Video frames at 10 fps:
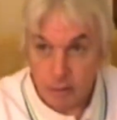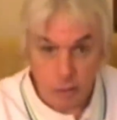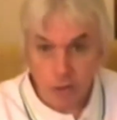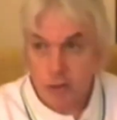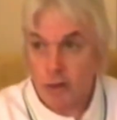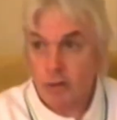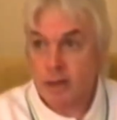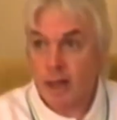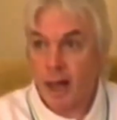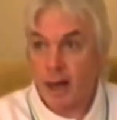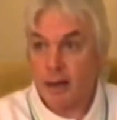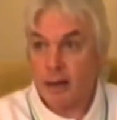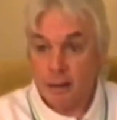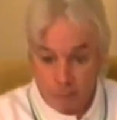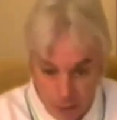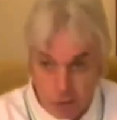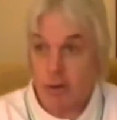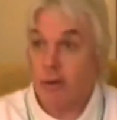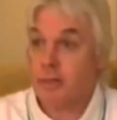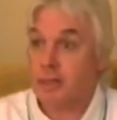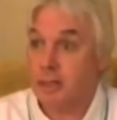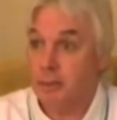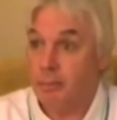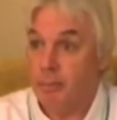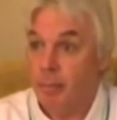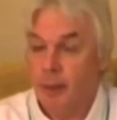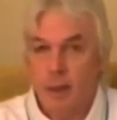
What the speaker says: Who controls that? The control system.